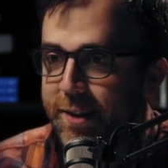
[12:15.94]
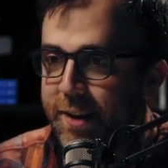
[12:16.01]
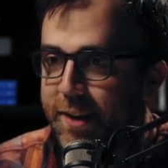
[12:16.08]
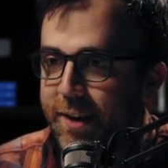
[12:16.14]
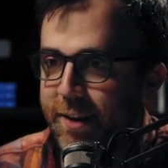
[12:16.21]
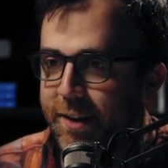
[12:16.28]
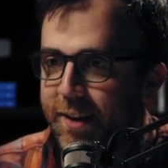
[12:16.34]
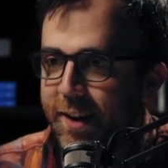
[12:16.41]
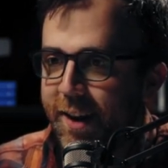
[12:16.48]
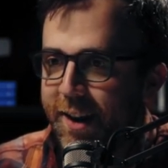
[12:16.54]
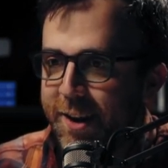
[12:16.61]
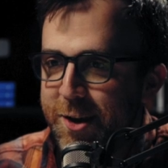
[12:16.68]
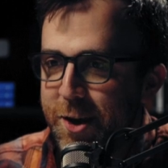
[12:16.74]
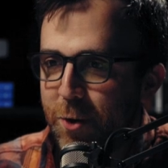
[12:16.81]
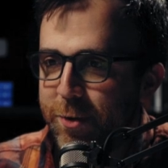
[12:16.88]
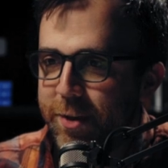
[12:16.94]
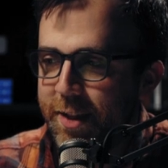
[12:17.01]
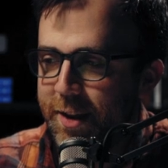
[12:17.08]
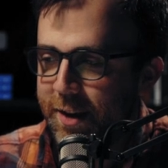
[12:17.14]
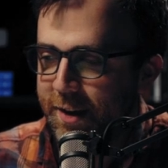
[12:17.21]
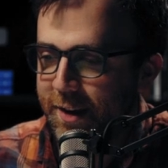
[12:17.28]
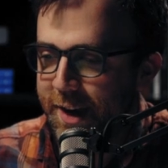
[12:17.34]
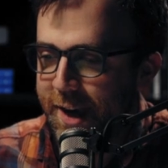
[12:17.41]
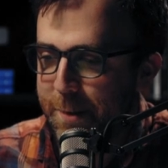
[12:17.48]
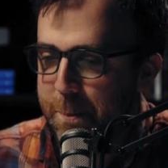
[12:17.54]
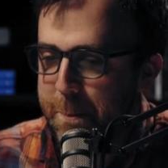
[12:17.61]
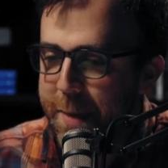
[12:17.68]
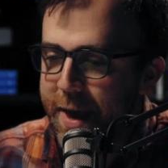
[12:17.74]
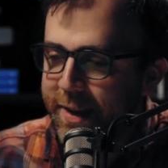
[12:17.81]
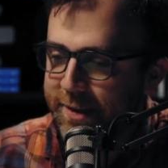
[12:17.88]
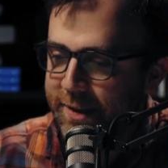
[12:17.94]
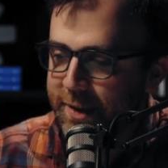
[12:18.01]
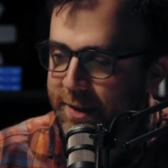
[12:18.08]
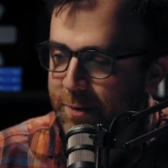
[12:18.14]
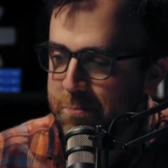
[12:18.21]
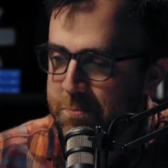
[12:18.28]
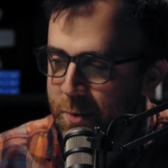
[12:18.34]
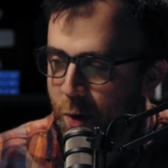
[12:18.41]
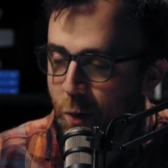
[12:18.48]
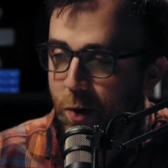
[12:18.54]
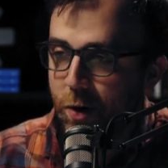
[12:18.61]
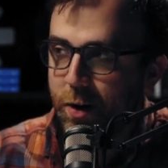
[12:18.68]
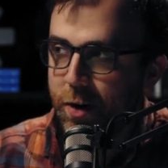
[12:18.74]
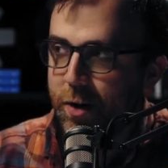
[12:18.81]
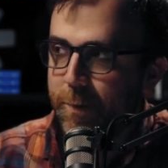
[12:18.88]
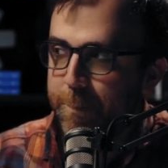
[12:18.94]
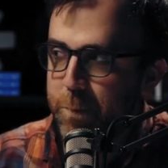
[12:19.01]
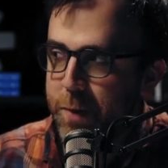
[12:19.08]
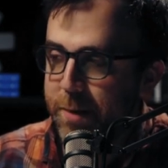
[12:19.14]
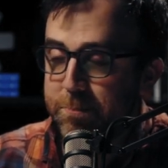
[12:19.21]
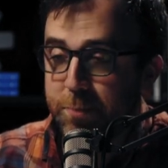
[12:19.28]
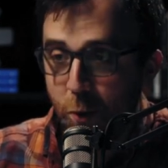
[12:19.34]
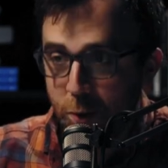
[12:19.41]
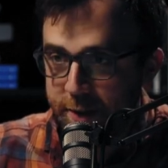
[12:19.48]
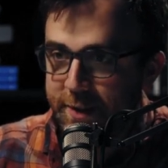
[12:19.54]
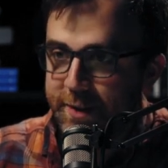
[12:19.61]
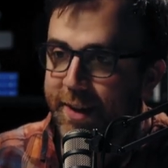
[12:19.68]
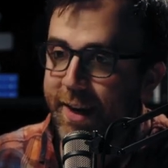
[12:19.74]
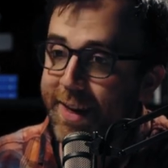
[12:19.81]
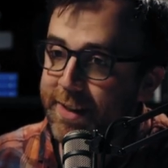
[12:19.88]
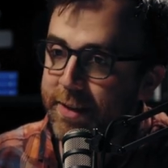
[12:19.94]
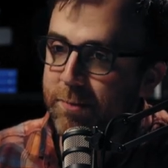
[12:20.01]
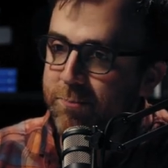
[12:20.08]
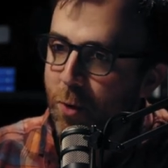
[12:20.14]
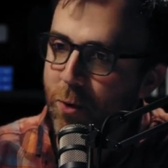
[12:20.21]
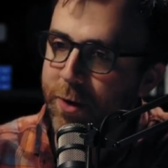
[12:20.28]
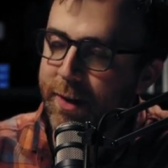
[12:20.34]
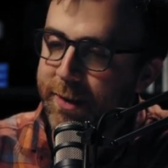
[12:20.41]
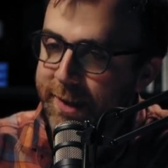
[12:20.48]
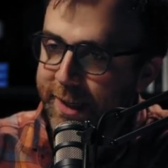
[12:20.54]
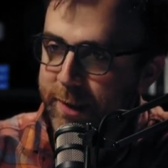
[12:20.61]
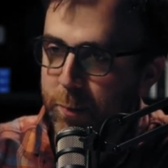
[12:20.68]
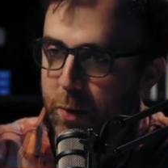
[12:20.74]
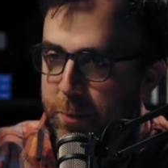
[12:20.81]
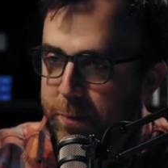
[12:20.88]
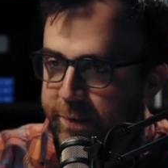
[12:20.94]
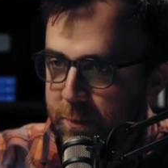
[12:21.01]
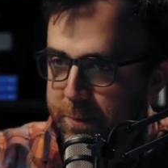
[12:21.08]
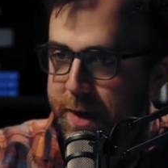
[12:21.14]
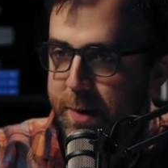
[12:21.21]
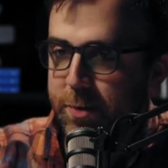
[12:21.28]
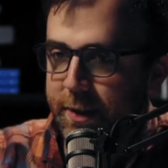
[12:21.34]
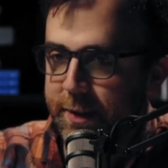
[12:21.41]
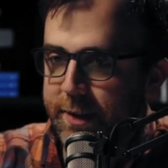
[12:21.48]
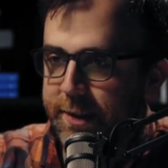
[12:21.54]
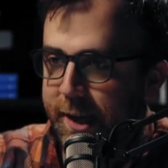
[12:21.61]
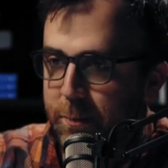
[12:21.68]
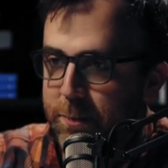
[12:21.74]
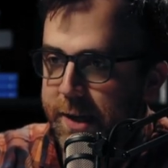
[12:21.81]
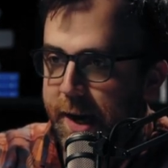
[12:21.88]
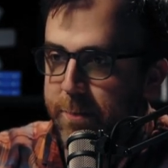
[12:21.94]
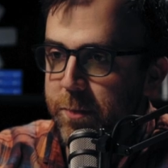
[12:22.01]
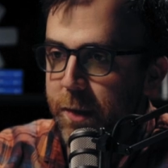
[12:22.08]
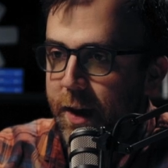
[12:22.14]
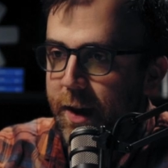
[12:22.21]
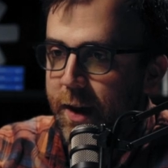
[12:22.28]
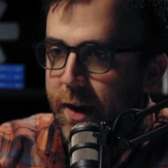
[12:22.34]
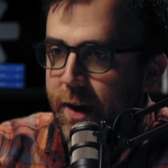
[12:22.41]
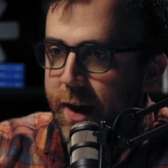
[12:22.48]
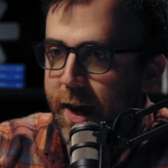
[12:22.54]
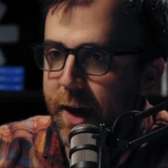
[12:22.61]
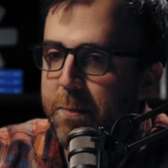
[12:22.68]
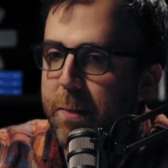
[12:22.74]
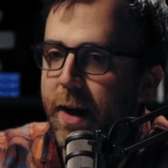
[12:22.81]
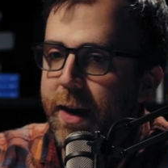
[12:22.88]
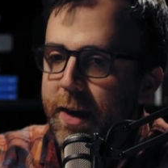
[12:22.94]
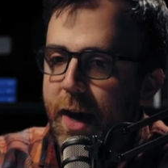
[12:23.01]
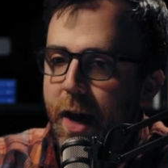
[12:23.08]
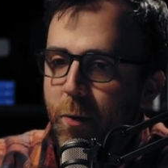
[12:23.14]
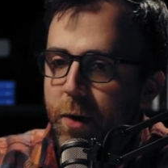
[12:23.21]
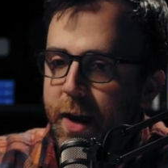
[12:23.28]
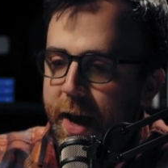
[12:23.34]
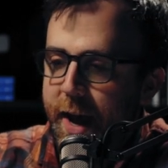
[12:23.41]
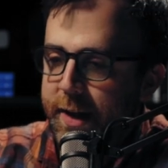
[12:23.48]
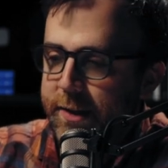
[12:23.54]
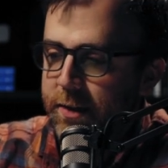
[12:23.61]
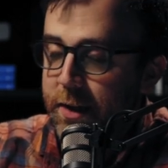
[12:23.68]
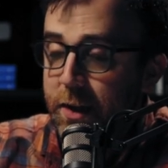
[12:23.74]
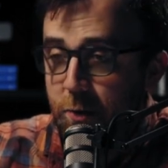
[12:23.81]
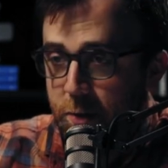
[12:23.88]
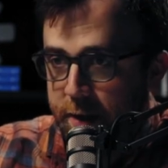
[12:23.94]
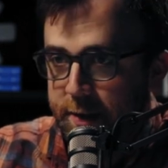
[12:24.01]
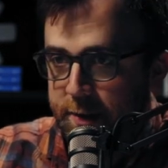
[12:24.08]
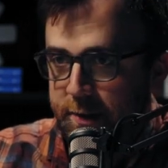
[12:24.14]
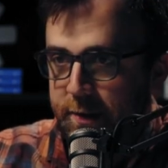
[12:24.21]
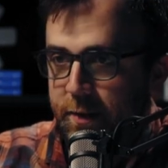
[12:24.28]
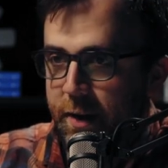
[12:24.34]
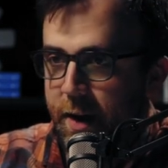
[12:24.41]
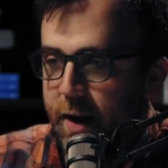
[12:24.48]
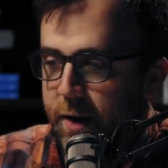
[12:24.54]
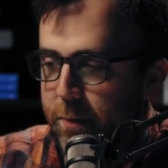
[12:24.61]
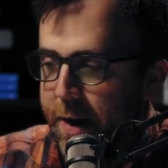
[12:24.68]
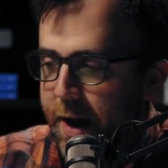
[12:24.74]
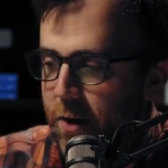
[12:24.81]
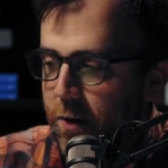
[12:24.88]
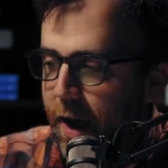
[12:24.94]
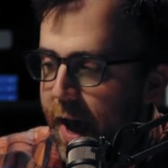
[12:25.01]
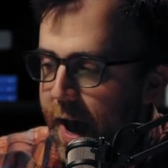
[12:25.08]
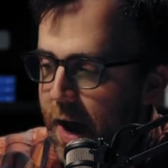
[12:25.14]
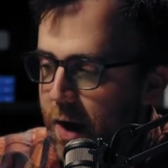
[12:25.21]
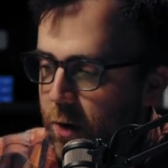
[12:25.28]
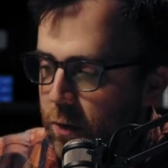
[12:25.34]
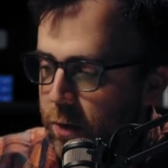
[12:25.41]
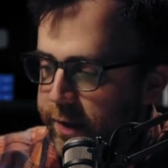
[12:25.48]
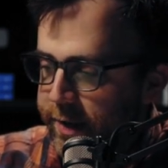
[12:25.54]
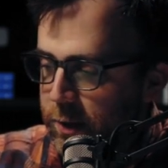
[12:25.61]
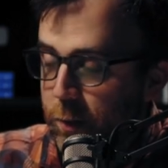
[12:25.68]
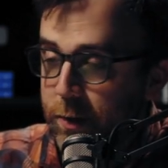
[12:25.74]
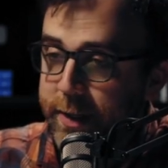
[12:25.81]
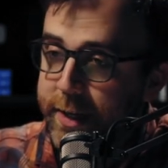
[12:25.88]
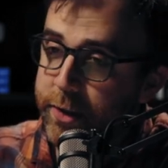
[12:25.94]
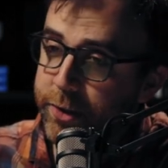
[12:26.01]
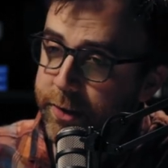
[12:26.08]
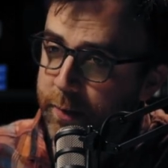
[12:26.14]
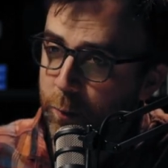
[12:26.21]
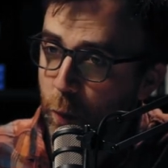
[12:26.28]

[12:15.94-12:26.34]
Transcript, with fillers: Yeah. It makes this more important and more accessible for people at the same time. And Mike, I want to ask you this about how this relates,